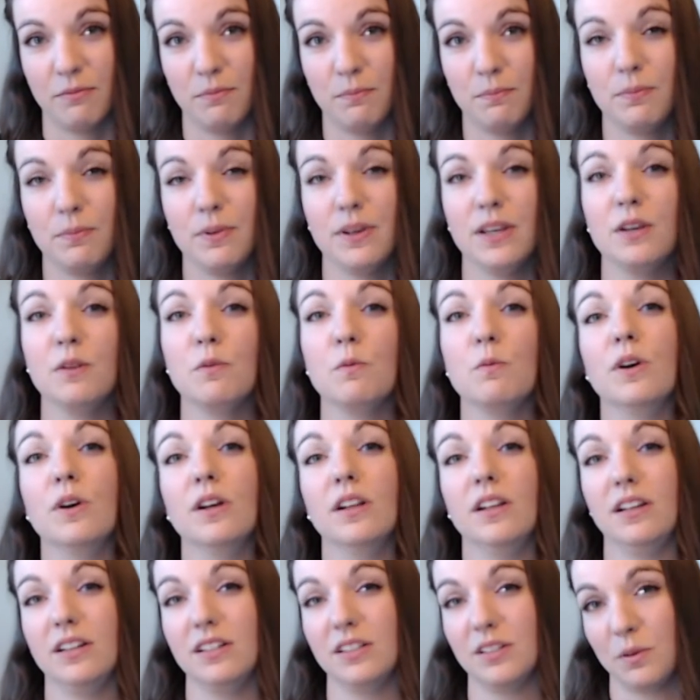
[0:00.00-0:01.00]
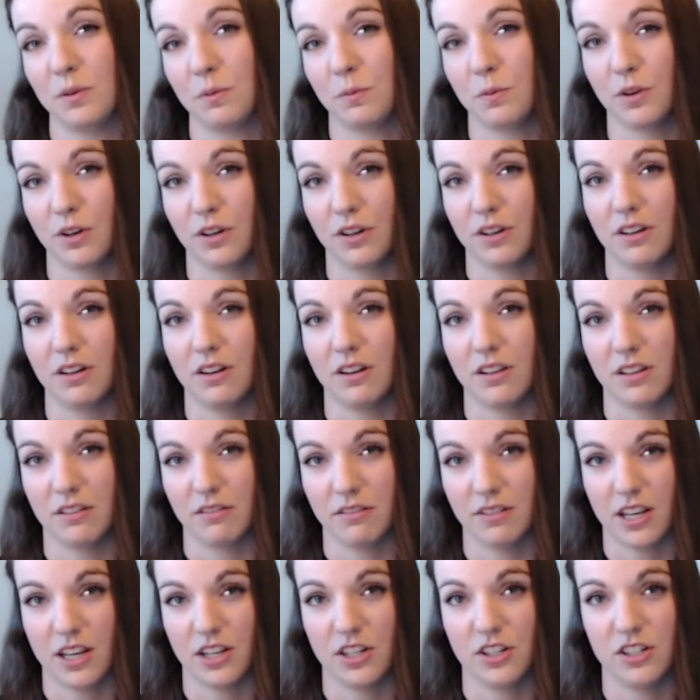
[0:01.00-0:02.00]
being willing to work on the
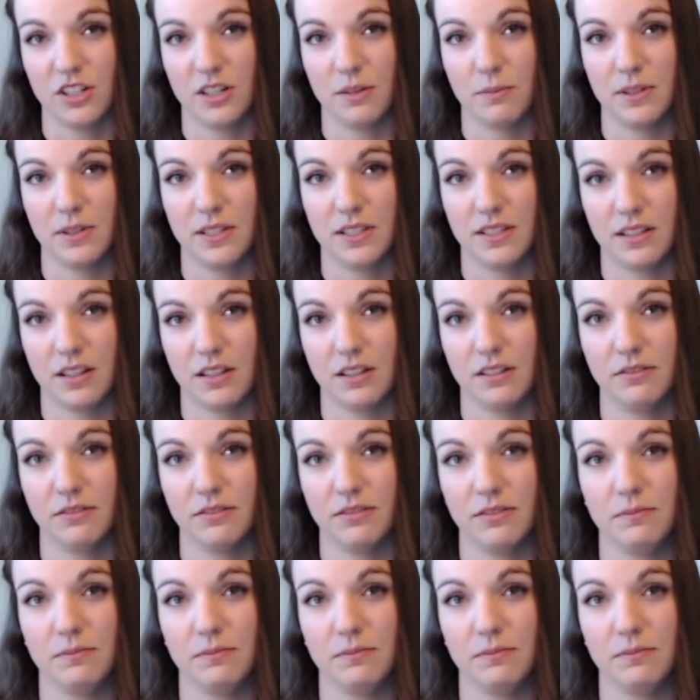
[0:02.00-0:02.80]
relationship itself,